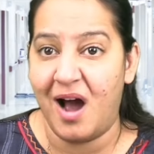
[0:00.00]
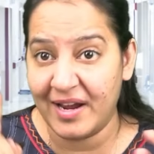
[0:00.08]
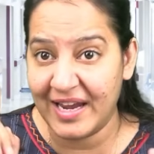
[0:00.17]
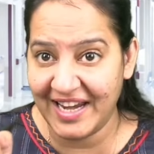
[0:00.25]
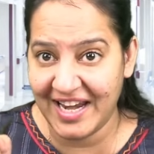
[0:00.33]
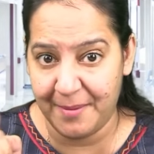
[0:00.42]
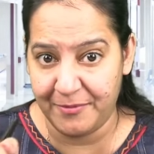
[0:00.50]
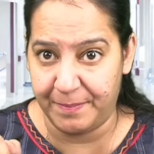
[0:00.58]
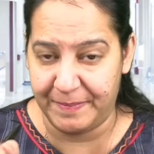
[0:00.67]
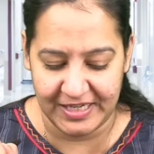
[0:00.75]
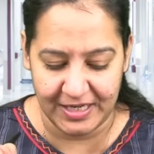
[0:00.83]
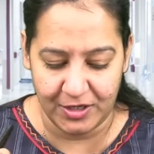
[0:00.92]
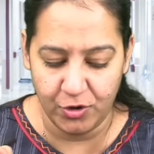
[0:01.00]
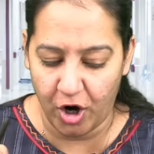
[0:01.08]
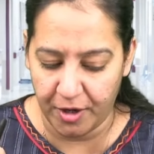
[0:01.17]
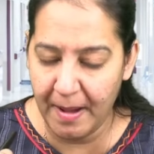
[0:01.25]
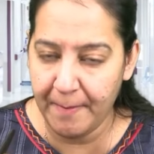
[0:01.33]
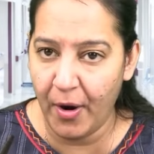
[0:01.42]
Again, I'm repeating. You
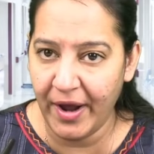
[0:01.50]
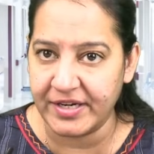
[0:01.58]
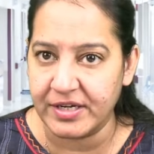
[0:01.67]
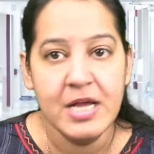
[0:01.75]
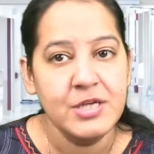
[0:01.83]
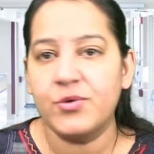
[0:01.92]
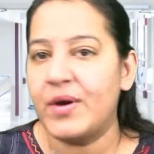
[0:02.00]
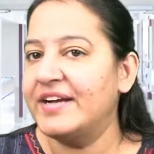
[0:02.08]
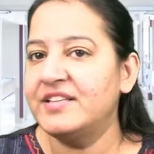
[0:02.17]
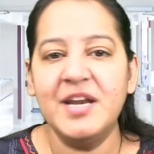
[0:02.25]
got my point? So write